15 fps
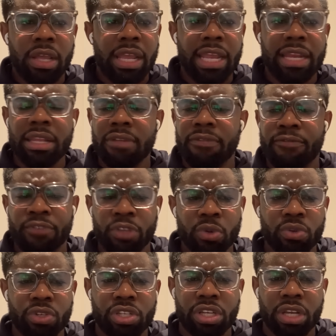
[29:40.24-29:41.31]
in the
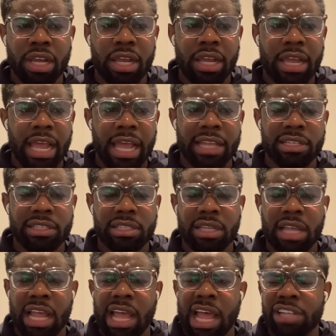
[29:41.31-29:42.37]
future, and
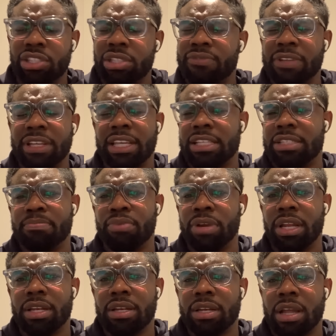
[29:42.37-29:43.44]
I just think he's
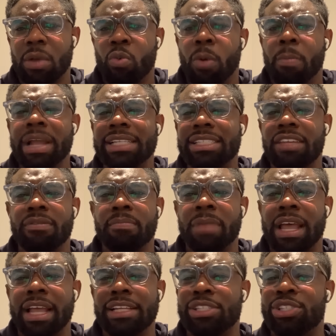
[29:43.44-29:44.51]
brilliant. And what makes it even
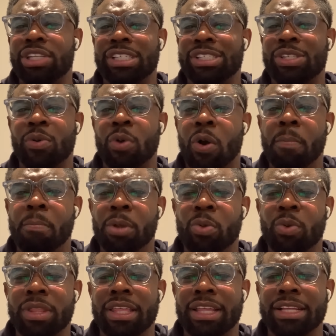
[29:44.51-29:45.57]
better, he's so humble
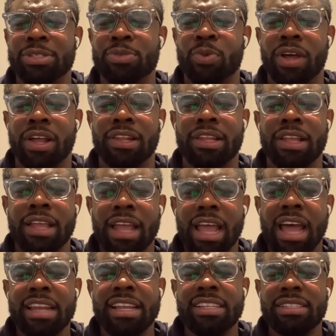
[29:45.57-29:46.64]
with it as well,
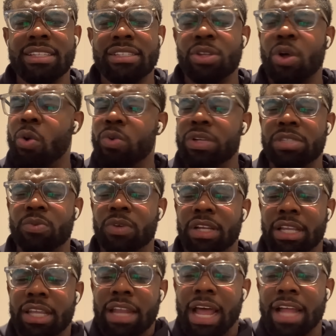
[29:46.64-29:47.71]
and he's always
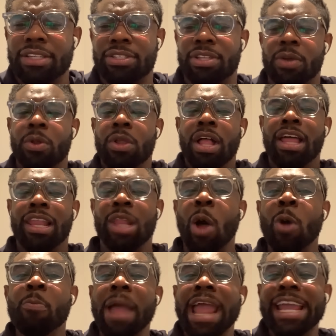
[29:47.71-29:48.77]
working hard. So
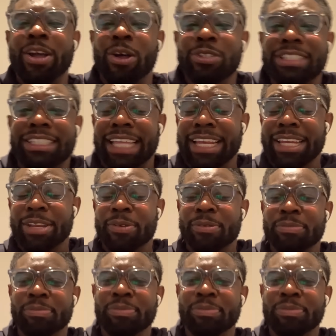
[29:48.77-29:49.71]
long may it continue.